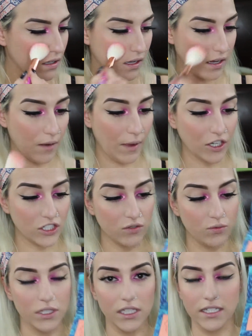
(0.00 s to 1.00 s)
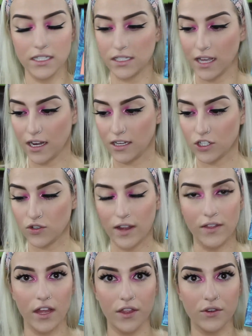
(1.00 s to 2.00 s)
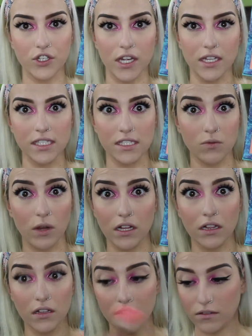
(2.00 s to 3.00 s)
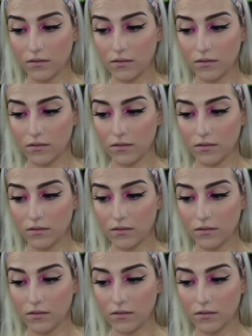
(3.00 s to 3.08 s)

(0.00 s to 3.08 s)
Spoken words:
And I'm actually really excited to try the other shades as well.